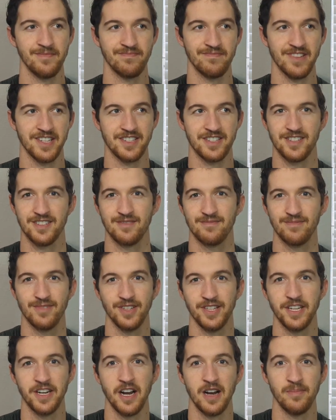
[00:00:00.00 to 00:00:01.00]
That's
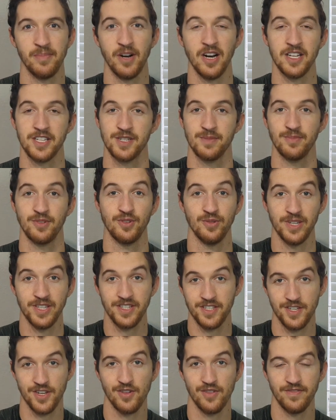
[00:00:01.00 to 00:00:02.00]
really not possible with
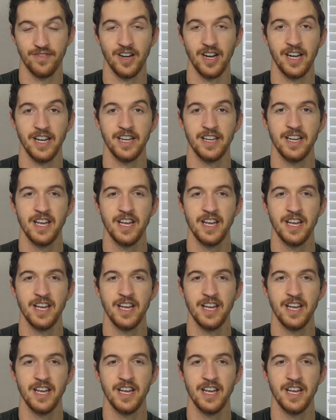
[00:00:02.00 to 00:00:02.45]
SoFi.